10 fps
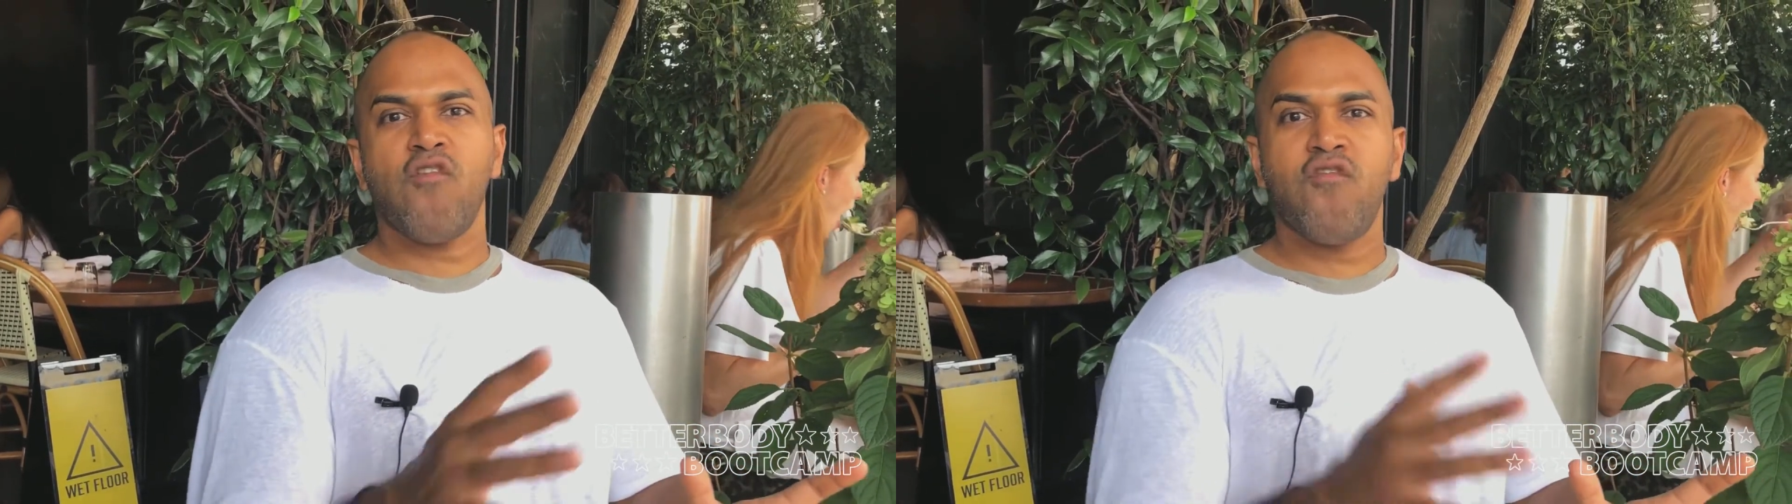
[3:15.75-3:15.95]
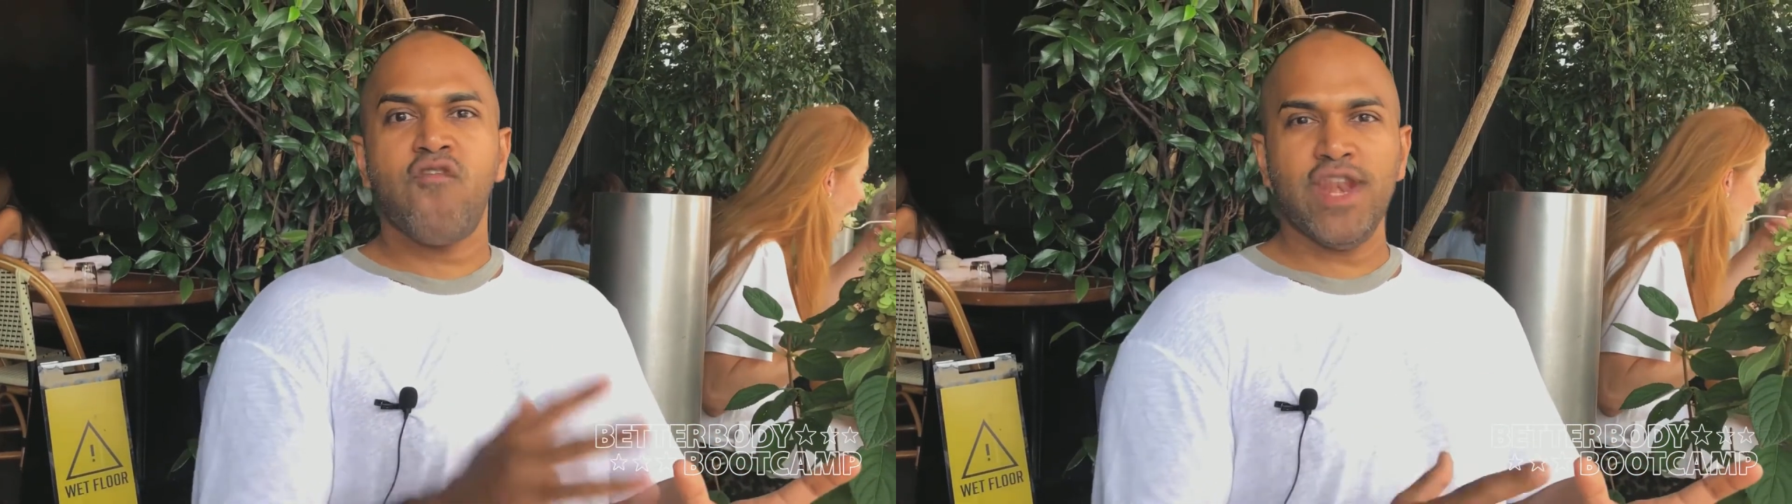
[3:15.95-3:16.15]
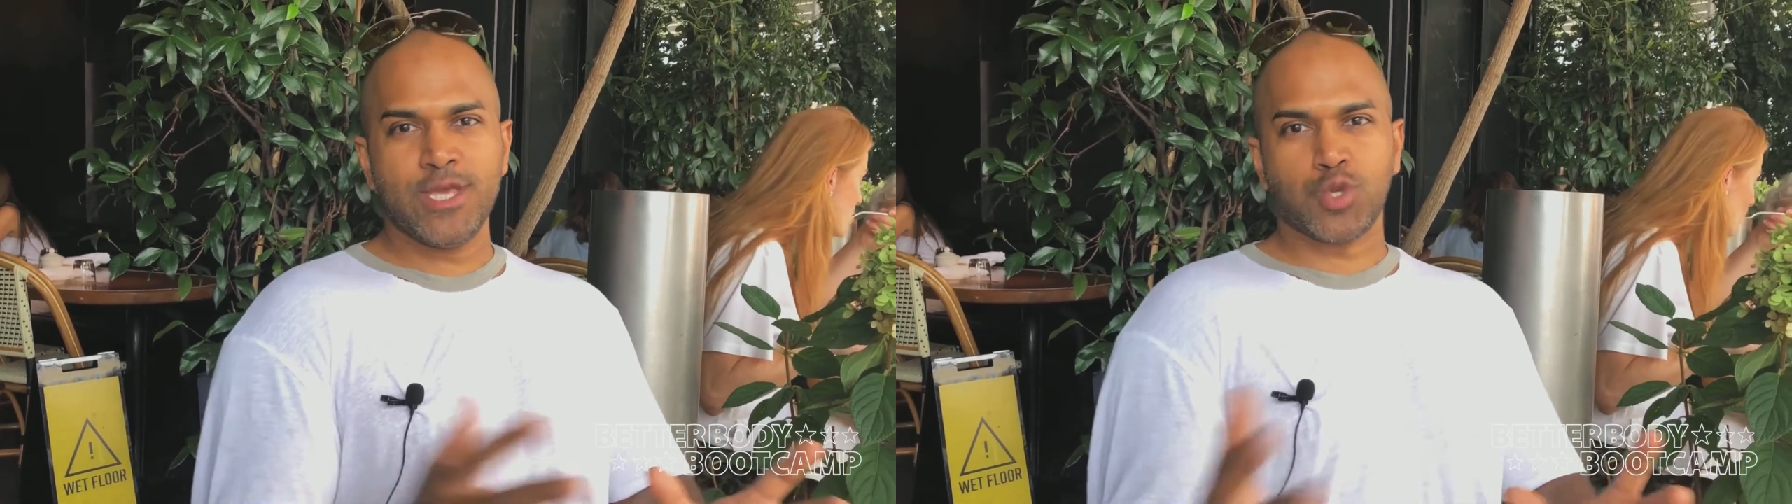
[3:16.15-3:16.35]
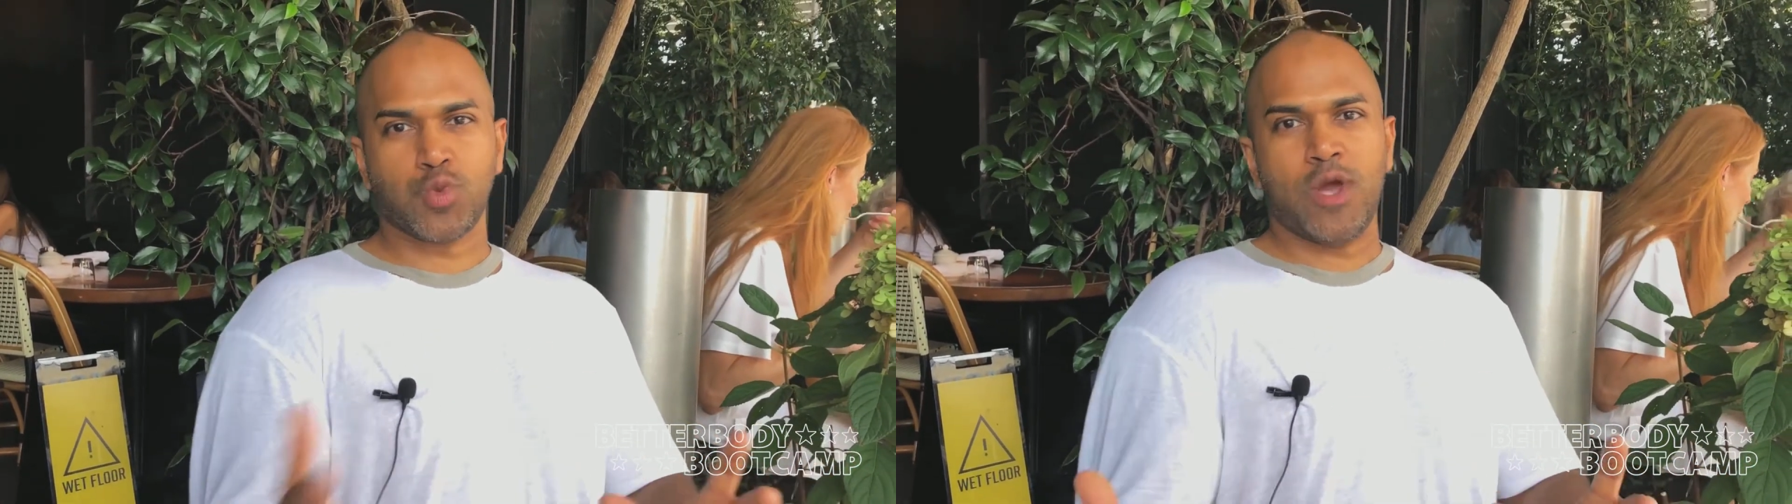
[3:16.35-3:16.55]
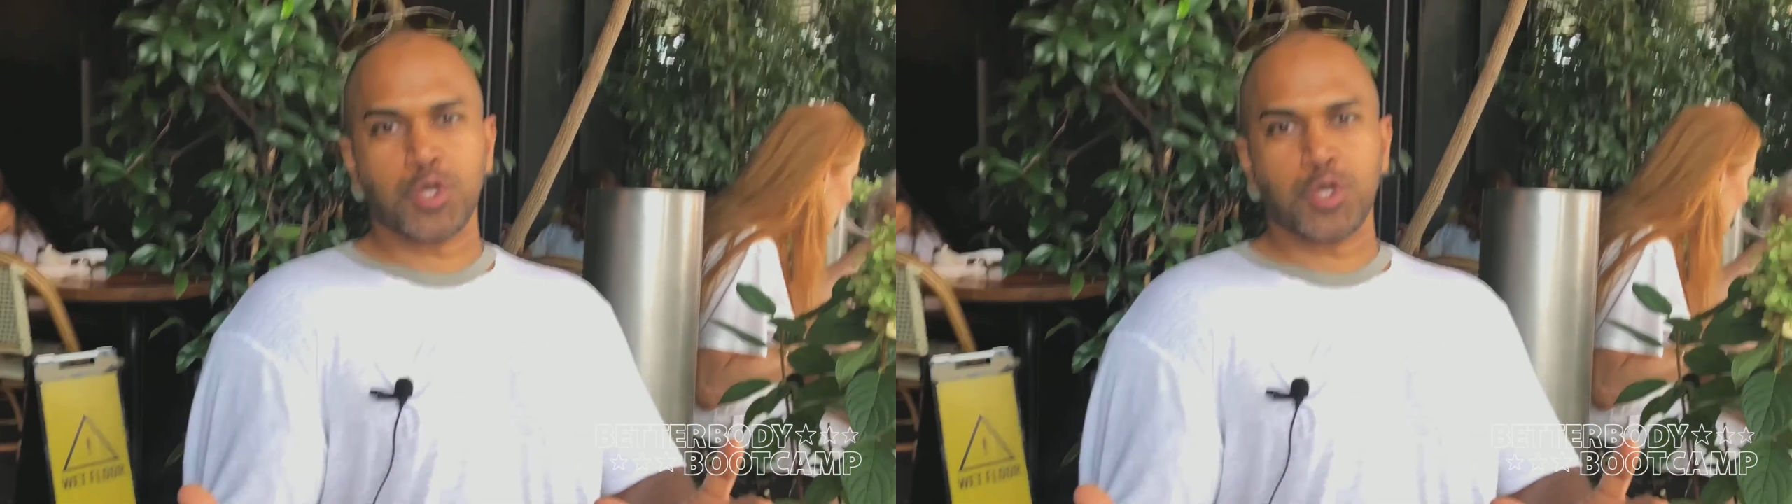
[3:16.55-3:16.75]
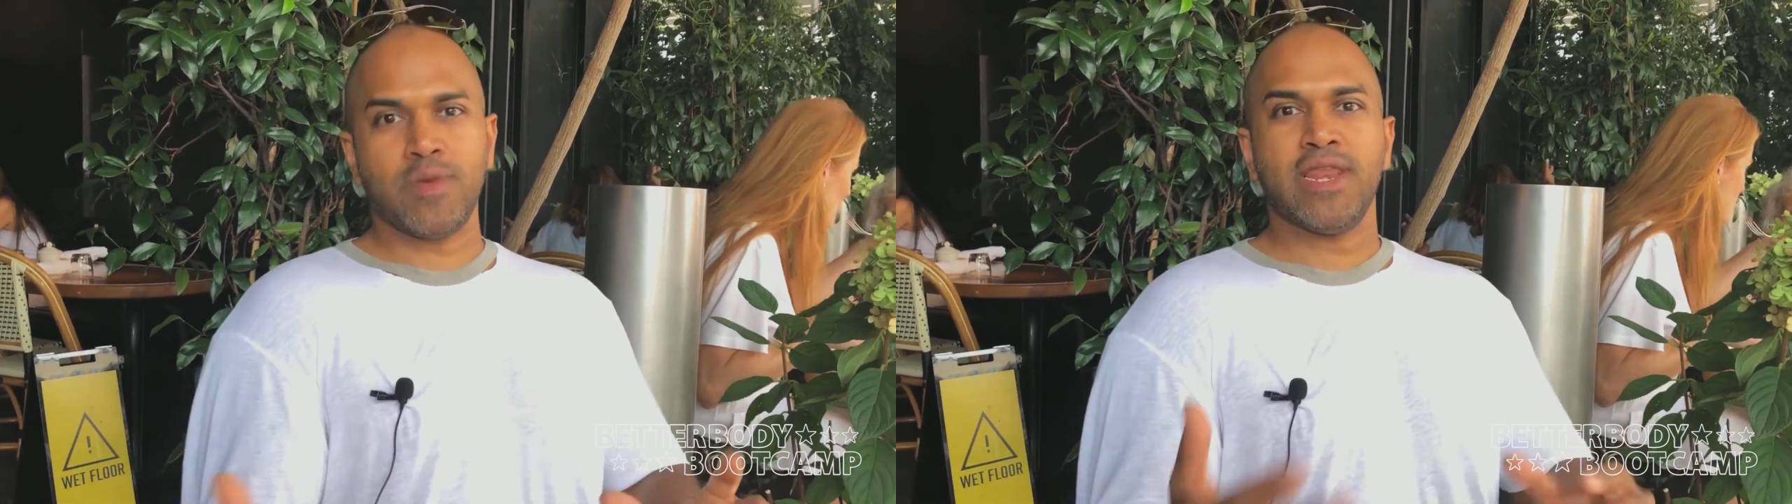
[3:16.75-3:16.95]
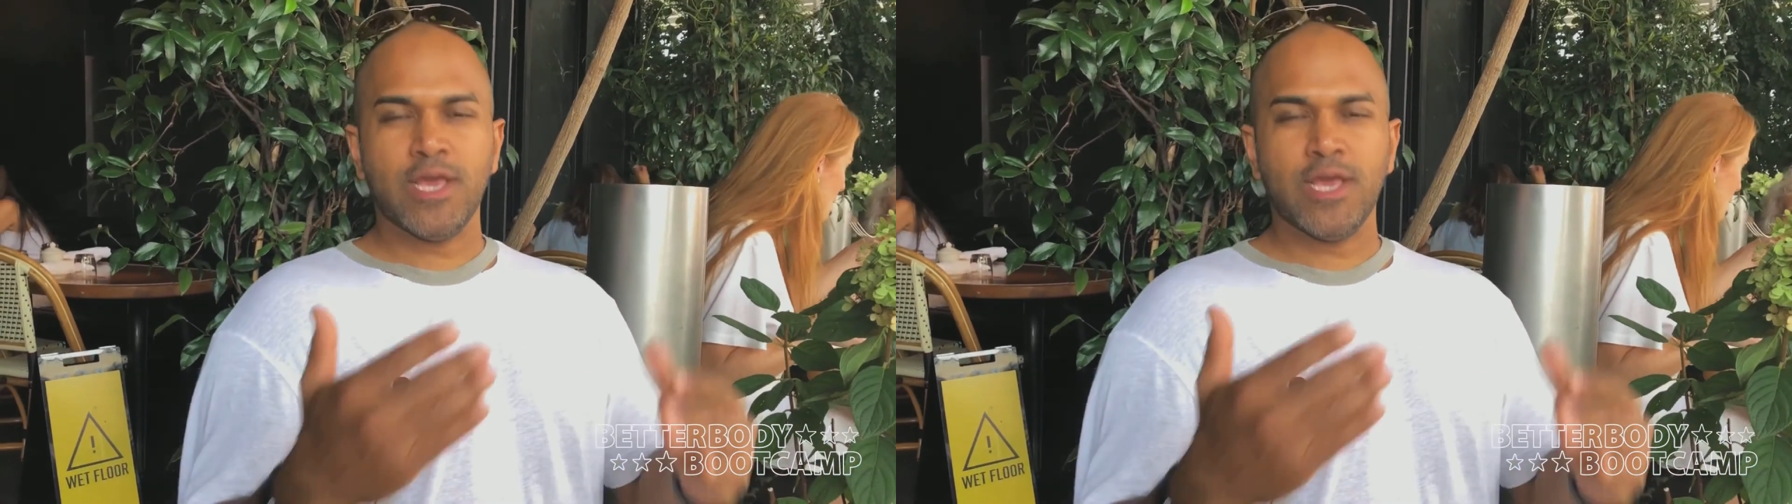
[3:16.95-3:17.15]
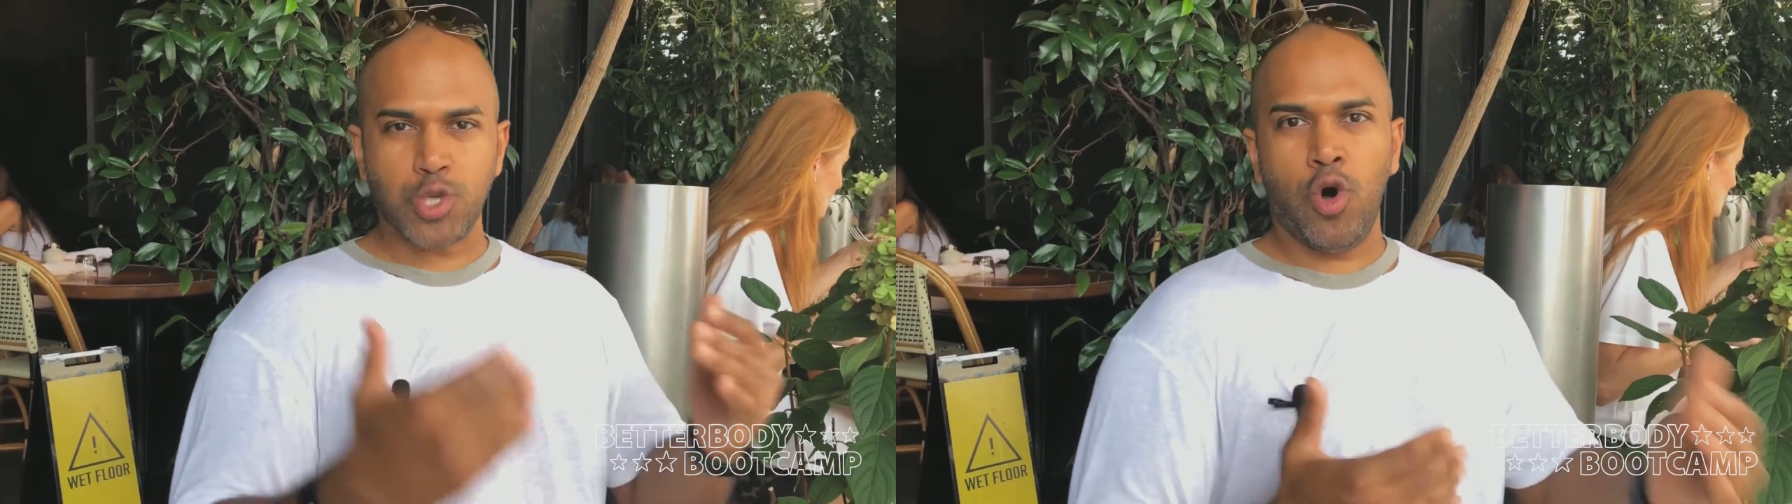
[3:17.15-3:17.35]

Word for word: fitness regimen is